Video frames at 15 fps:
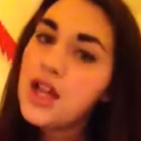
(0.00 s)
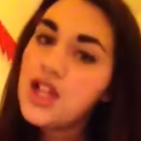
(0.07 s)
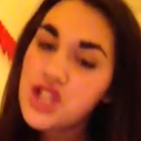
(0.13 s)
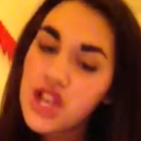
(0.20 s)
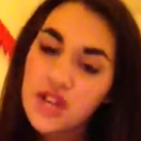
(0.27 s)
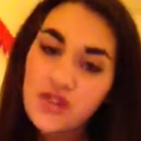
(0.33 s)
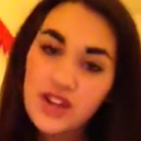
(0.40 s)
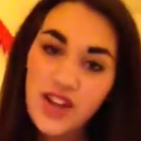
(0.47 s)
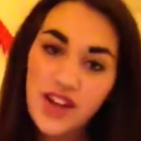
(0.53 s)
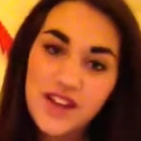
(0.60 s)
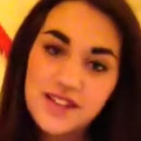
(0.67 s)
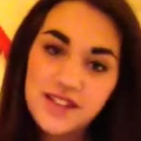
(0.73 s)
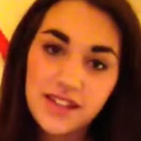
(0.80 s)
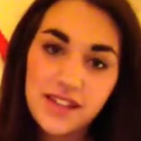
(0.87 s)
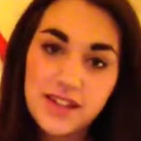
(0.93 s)

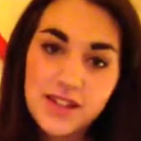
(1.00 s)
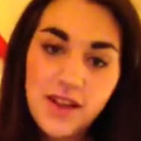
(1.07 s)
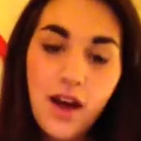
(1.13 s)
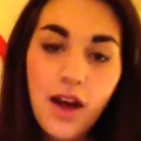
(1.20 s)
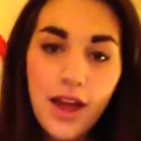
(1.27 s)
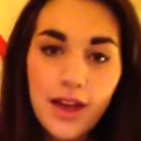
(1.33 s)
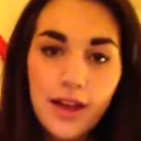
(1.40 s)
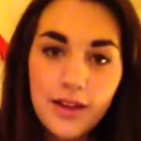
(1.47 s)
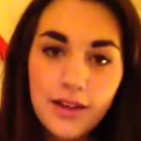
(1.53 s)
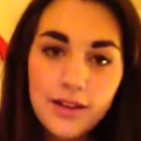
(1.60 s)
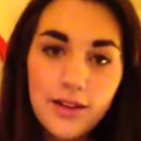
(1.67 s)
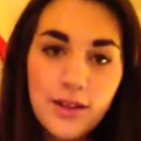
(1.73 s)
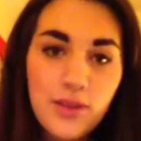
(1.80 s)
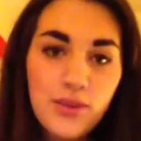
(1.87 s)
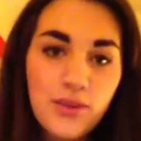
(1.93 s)
generalising an entire
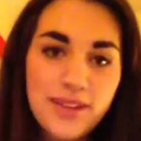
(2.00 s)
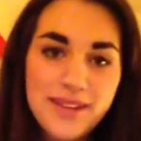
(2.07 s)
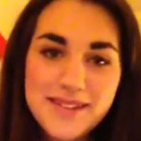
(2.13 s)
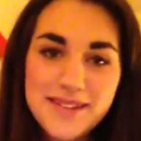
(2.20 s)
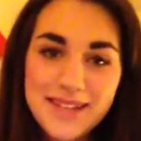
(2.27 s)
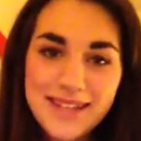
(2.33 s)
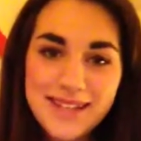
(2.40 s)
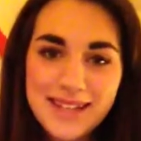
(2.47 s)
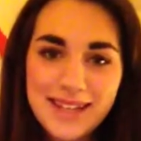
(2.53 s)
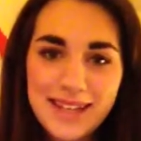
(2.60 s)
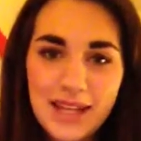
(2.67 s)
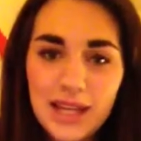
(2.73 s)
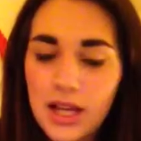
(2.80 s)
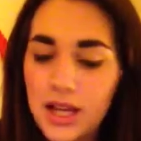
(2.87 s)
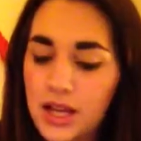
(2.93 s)
3 CD